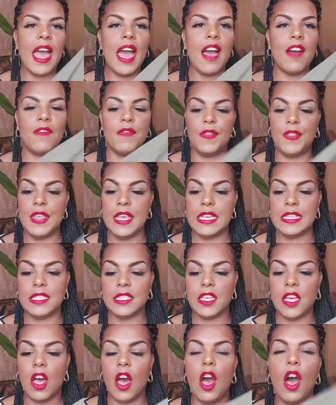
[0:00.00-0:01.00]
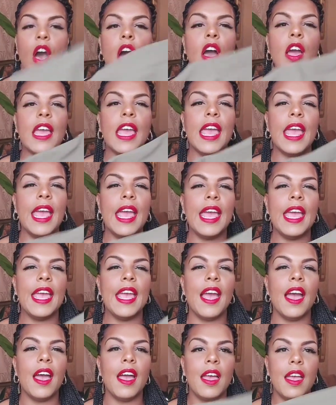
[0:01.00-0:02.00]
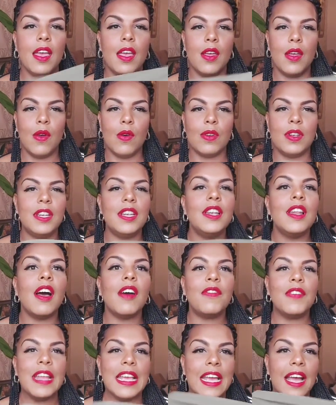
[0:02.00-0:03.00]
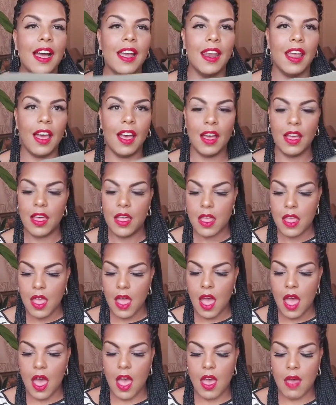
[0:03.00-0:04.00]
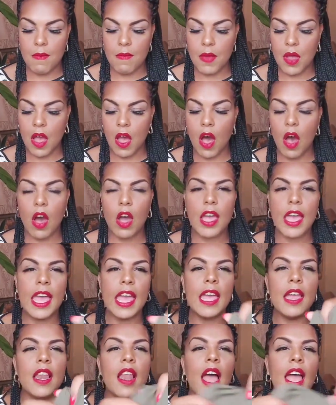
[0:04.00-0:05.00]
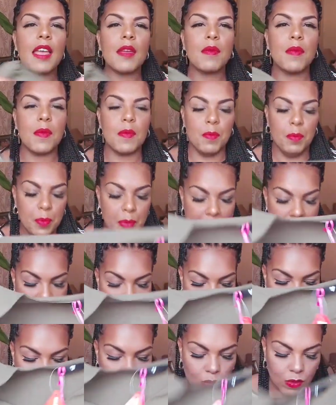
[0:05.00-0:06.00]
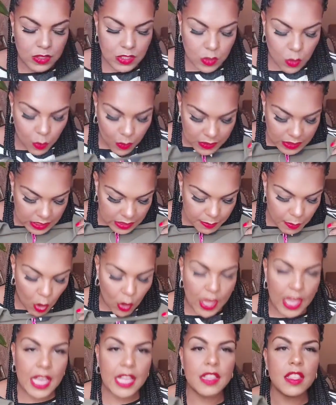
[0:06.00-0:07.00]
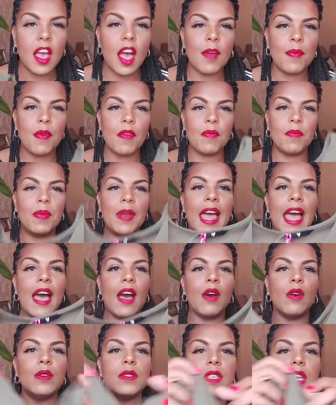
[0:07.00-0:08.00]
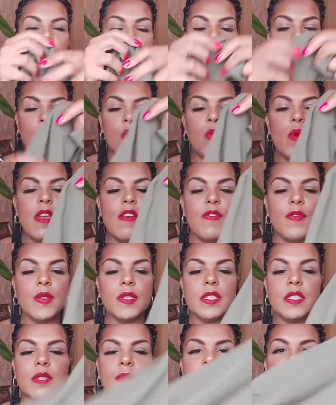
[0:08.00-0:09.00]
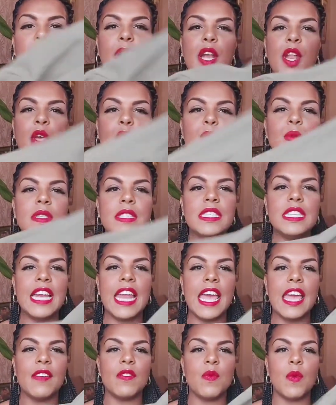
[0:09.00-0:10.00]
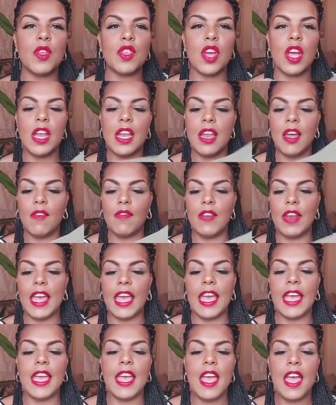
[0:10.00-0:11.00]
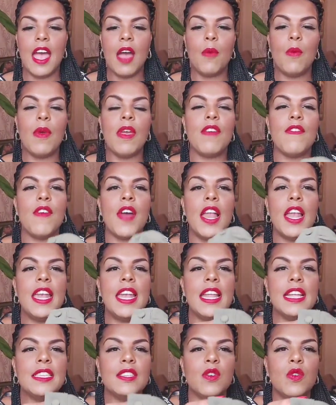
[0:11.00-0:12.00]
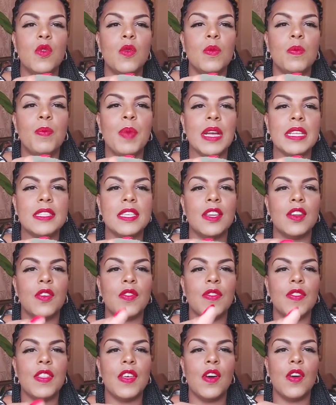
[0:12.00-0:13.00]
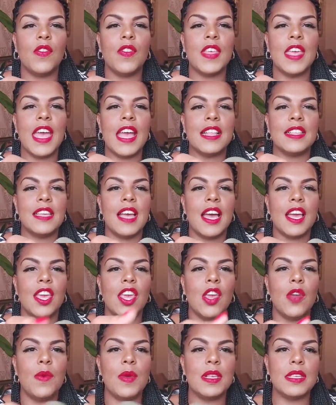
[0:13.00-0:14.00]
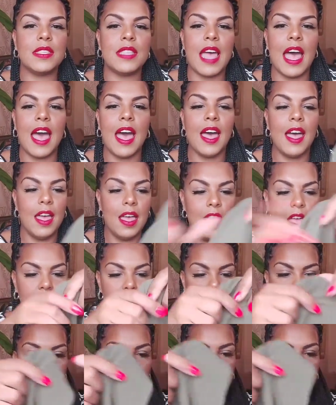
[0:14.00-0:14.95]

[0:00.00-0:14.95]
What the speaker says: We have this khaki, lovely colour, khaki like blouse, sort of smocky type of blouse with balloon sleeves, which are lovely, with a little button on the end. How cute is that?